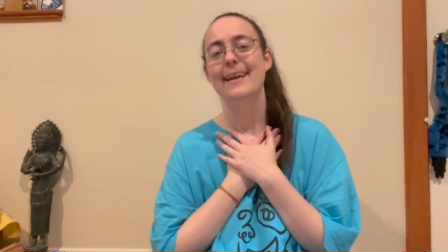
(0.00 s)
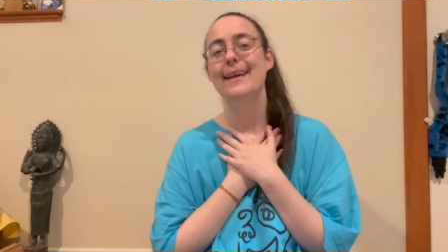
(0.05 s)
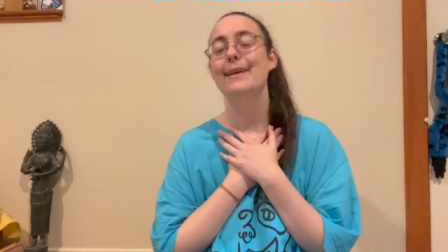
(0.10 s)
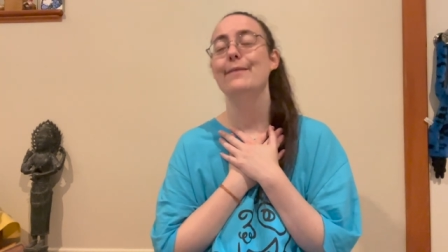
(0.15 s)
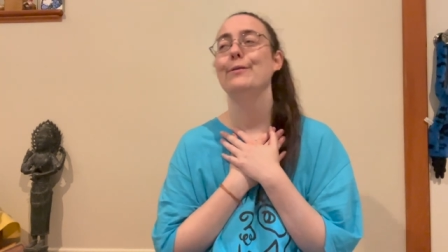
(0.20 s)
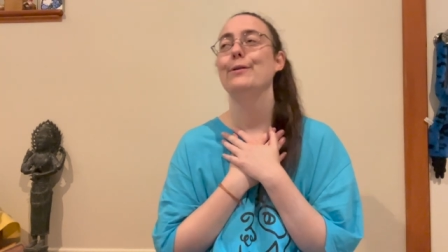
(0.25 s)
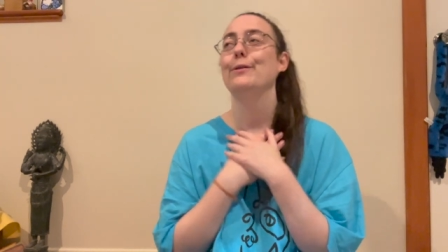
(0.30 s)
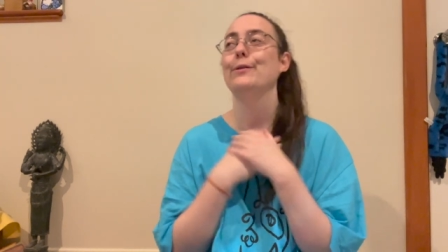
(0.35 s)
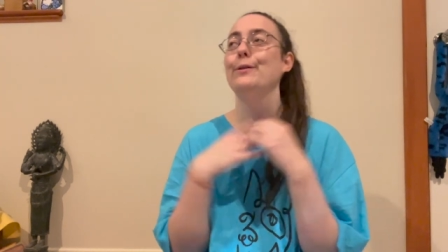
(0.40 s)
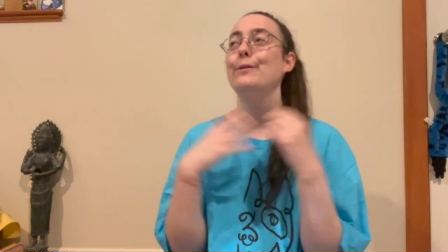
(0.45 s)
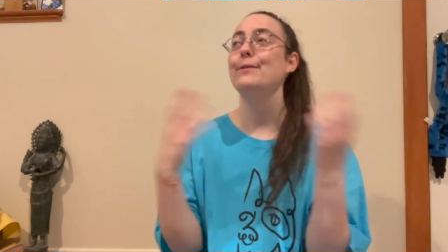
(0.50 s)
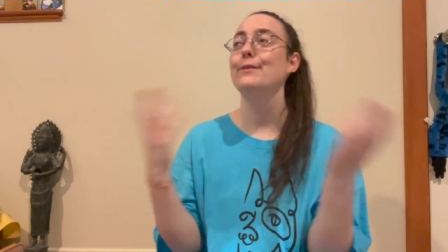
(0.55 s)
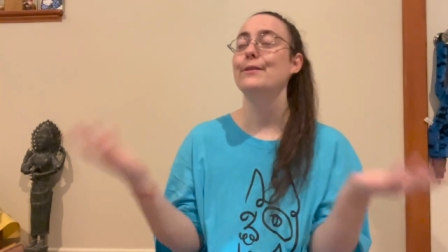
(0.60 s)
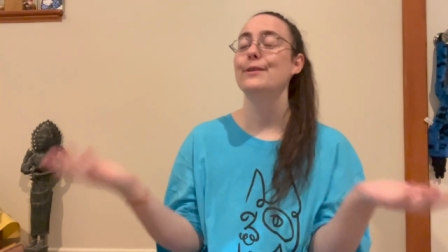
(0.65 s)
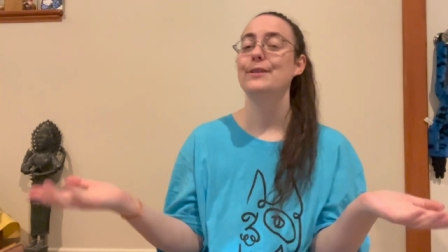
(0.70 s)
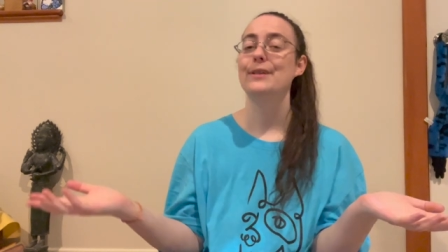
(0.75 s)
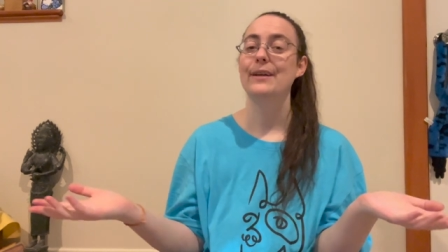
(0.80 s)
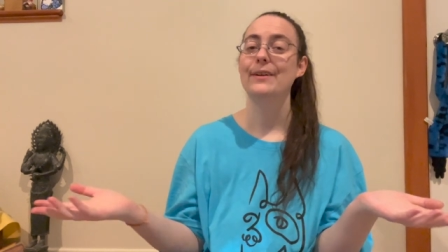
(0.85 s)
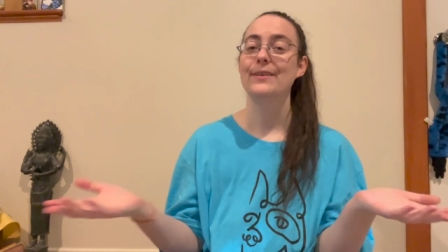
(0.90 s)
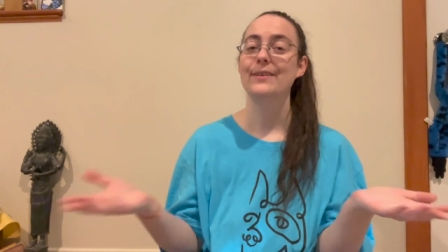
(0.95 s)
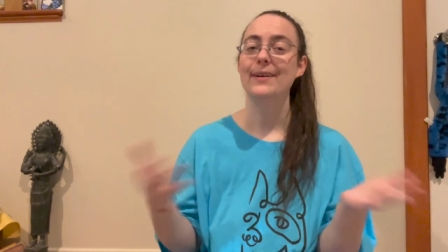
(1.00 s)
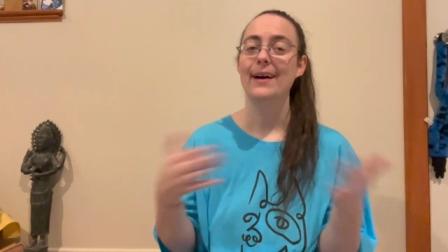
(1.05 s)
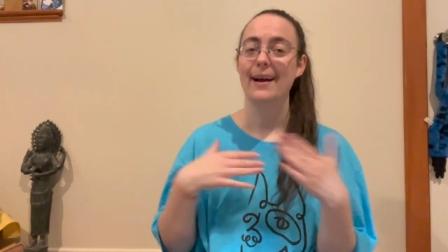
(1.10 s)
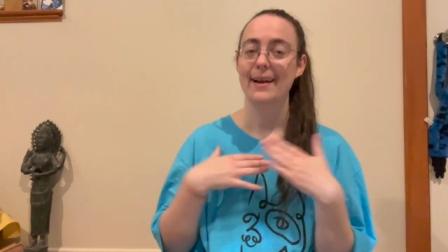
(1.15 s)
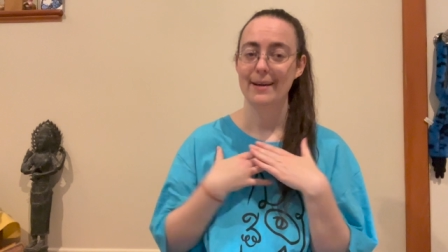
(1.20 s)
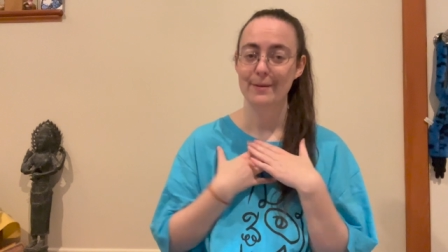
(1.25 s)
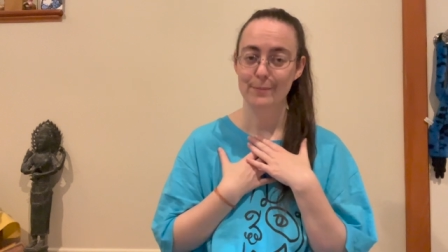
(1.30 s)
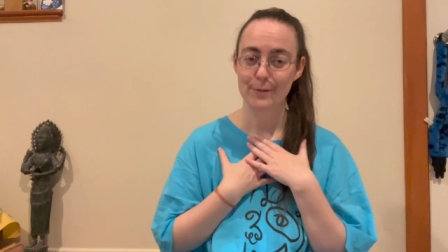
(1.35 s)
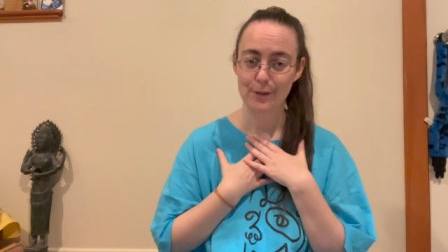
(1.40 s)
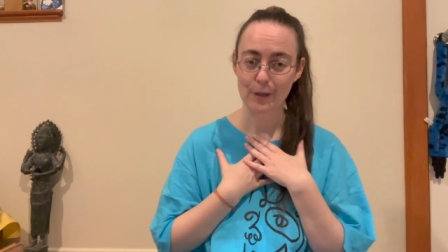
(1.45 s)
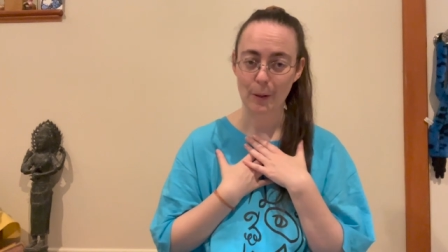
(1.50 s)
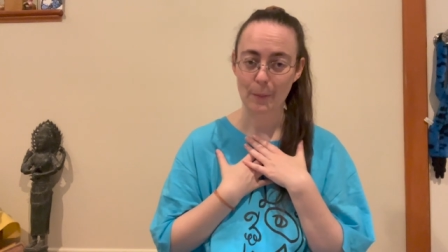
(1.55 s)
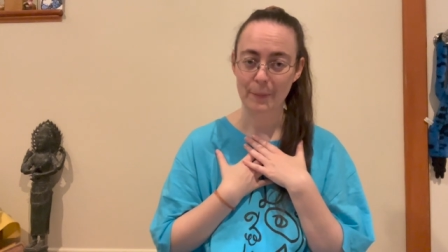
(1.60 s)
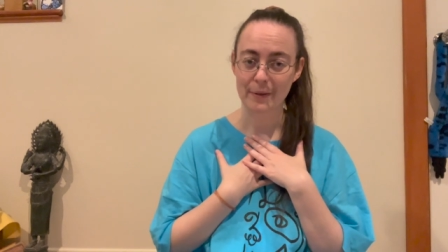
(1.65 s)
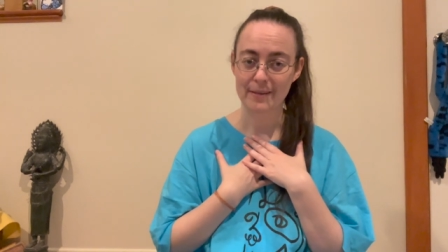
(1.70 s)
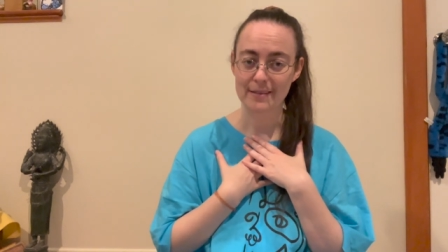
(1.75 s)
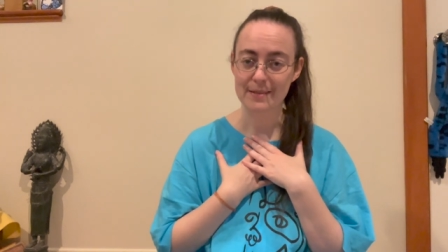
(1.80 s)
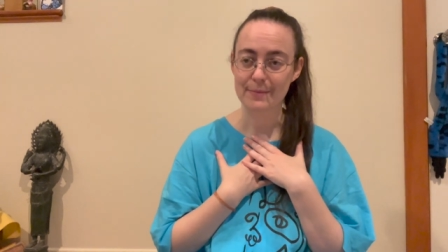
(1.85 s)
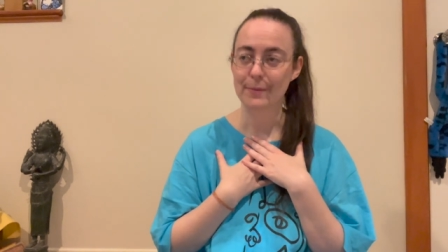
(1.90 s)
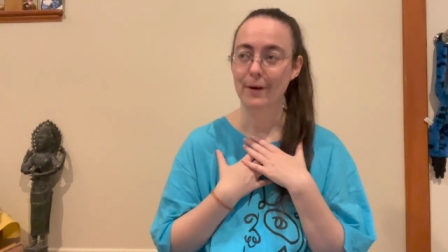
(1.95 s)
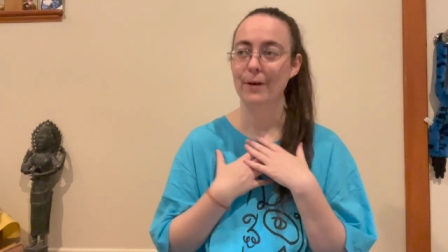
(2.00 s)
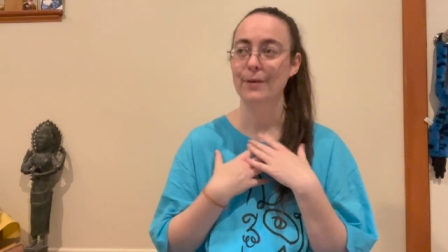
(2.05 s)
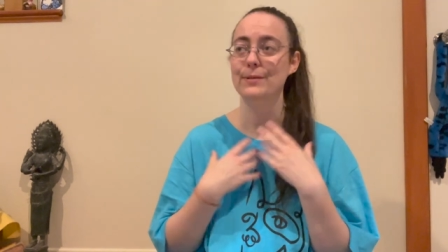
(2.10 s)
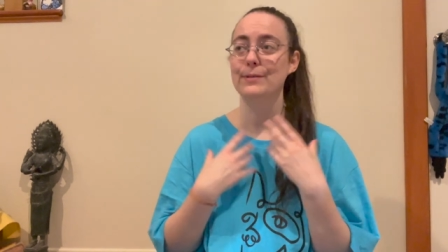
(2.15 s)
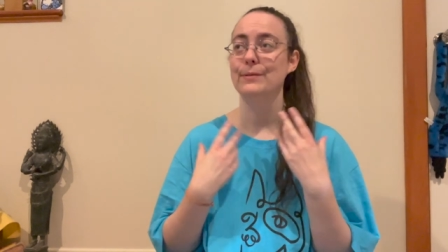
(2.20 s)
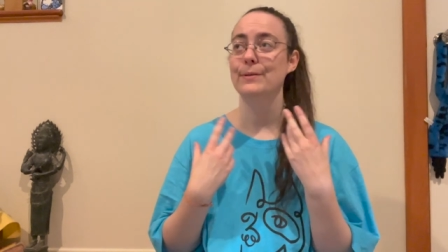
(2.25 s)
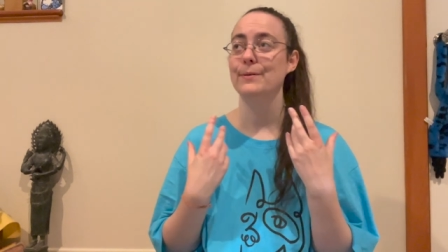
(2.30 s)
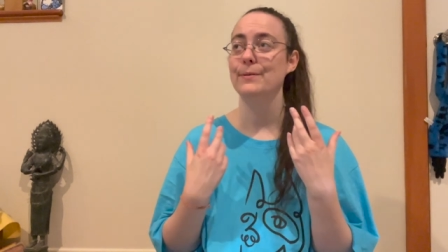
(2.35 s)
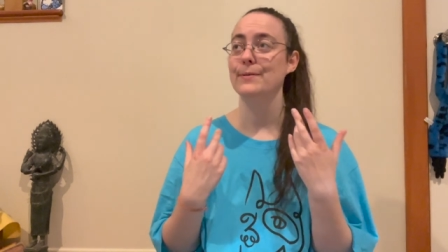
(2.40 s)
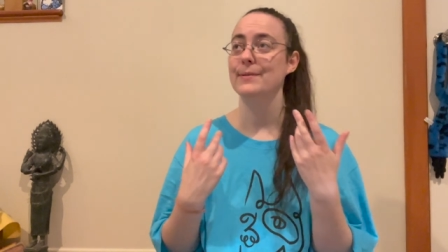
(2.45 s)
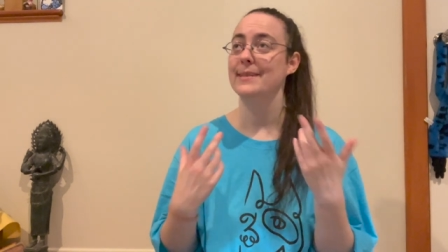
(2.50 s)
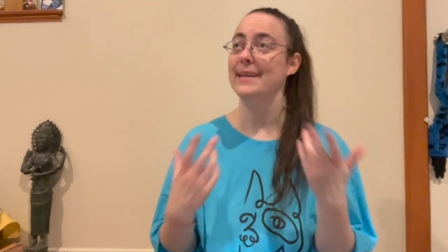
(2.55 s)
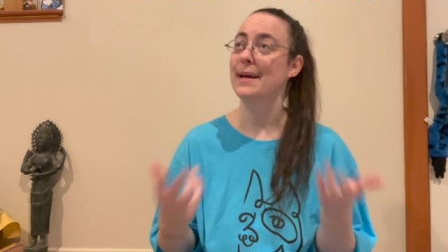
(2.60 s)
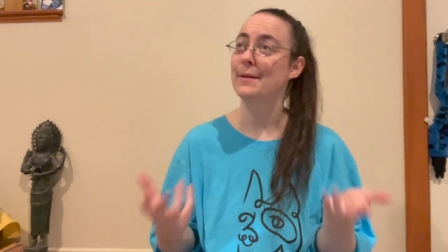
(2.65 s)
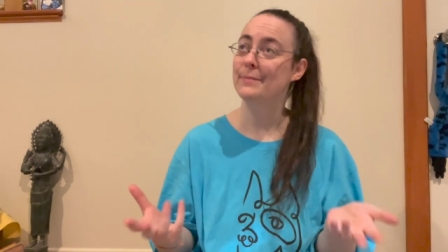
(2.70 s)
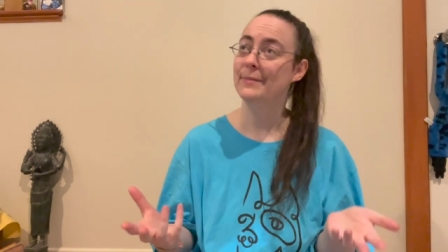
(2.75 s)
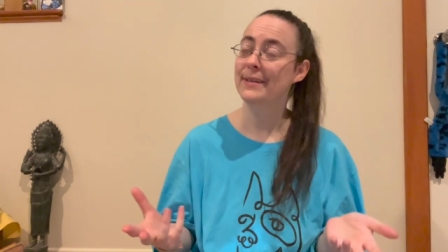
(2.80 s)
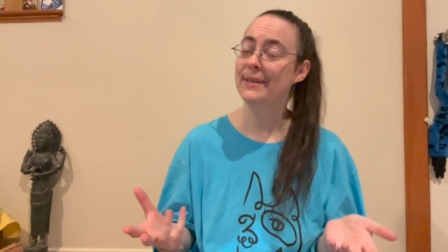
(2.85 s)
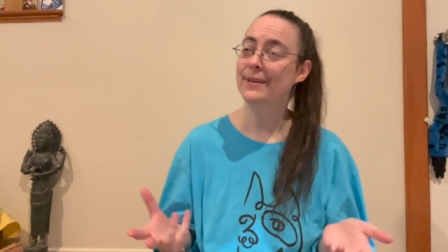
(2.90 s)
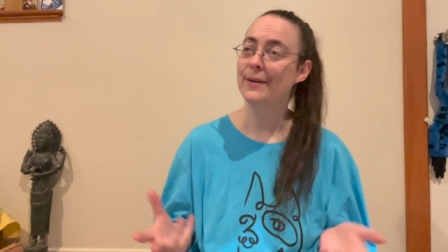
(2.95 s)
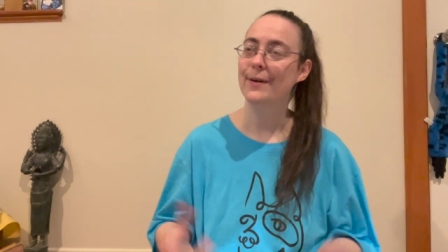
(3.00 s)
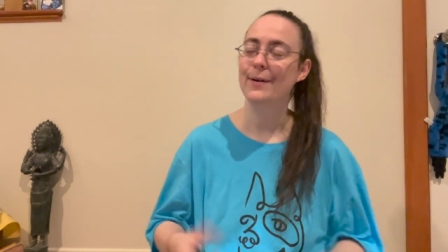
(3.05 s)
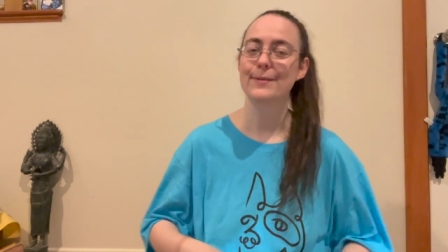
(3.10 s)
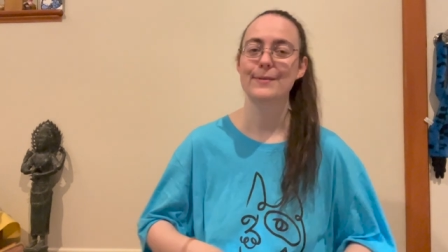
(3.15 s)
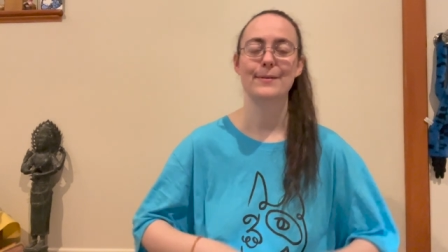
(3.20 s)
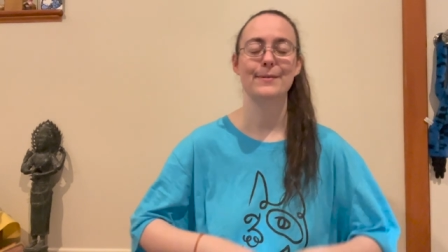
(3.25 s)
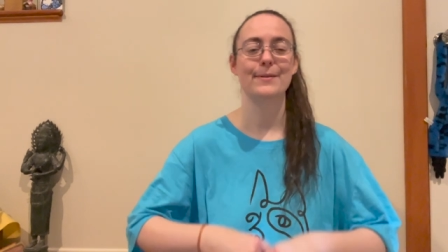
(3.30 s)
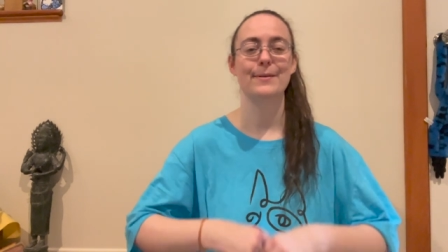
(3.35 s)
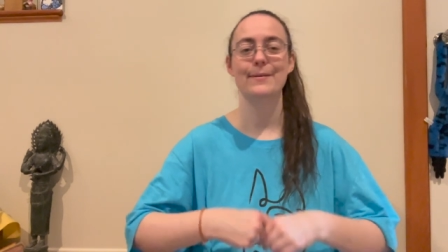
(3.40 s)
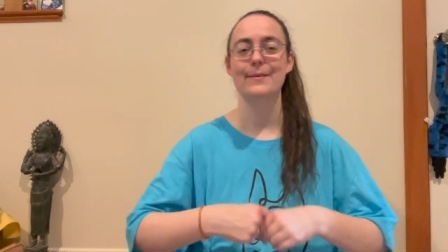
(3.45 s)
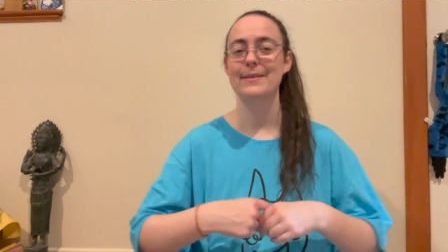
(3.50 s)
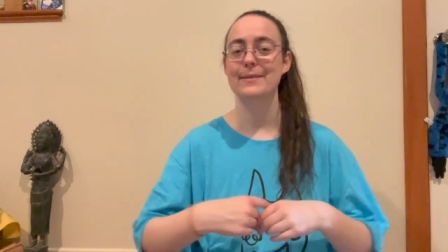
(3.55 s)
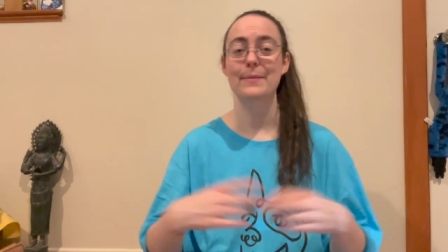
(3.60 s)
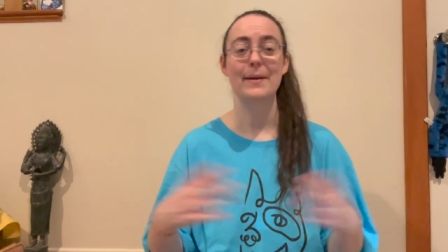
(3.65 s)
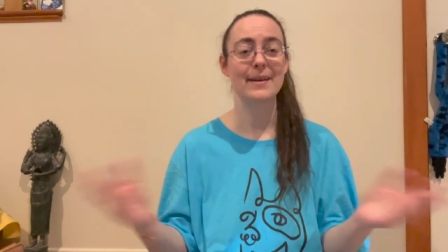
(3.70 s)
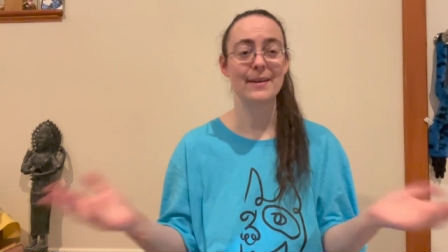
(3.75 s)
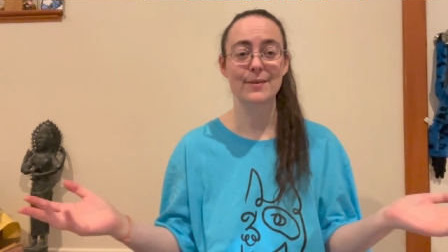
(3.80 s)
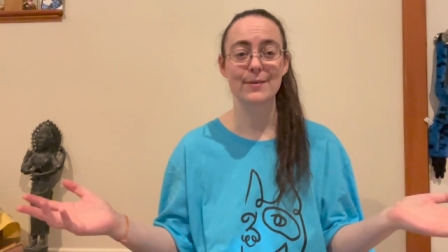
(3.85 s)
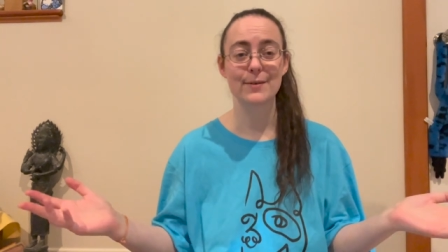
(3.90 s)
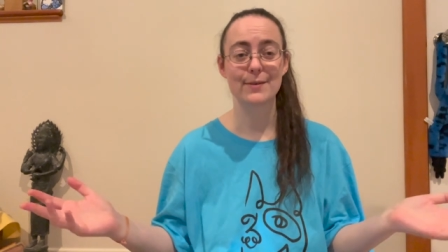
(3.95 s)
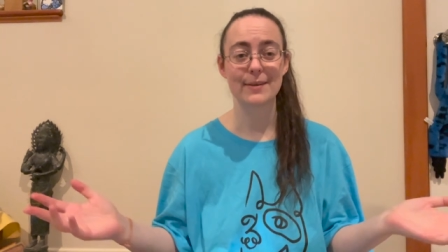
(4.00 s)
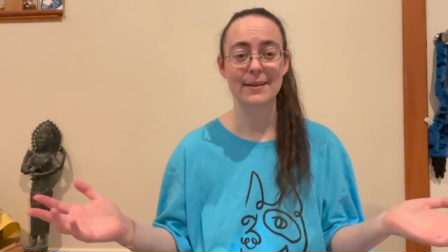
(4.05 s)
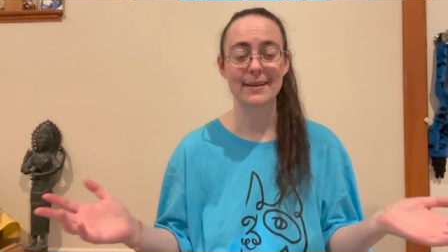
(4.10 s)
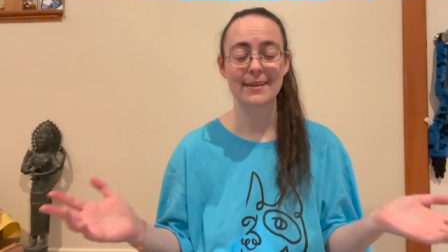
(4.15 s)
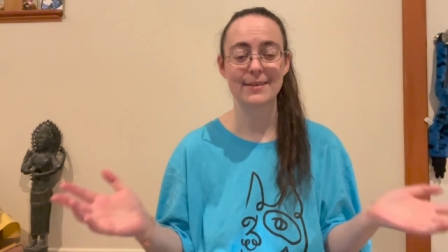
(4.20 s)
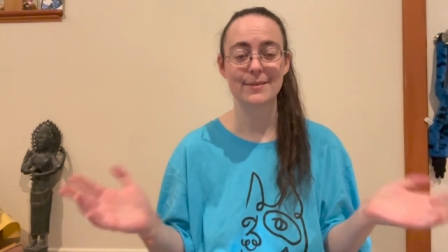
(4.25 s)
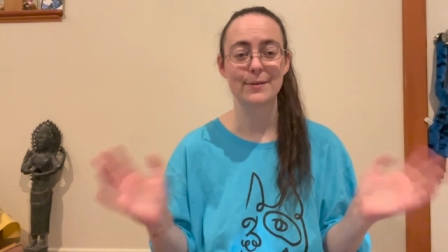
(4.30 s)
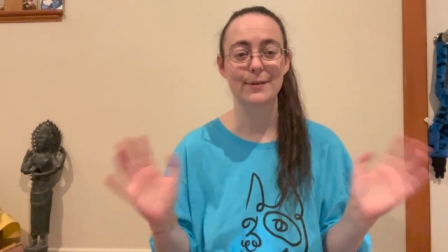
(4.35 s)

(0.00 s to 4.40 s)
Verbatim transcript: If you're new to the channel, I am Shamanism, also known as Emilie, also known as many other things.